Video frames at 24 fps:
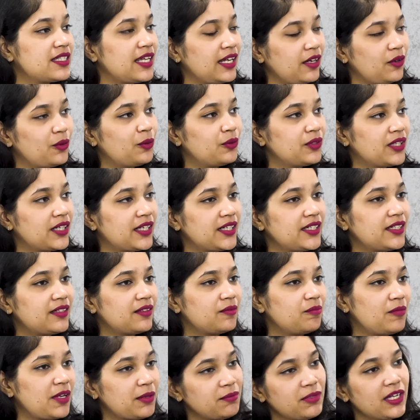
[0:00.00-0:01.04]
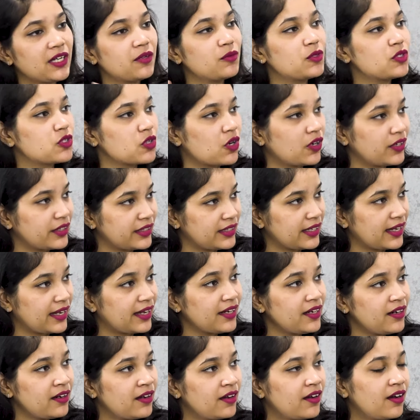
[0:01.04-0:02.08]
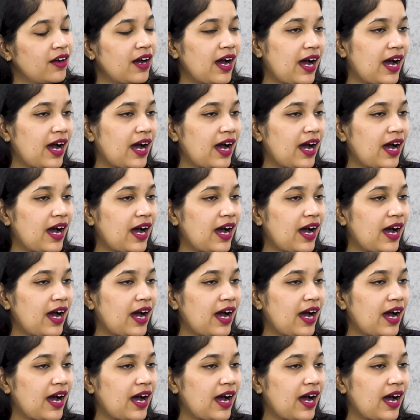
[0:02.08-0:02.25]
they know that maybe I was not there.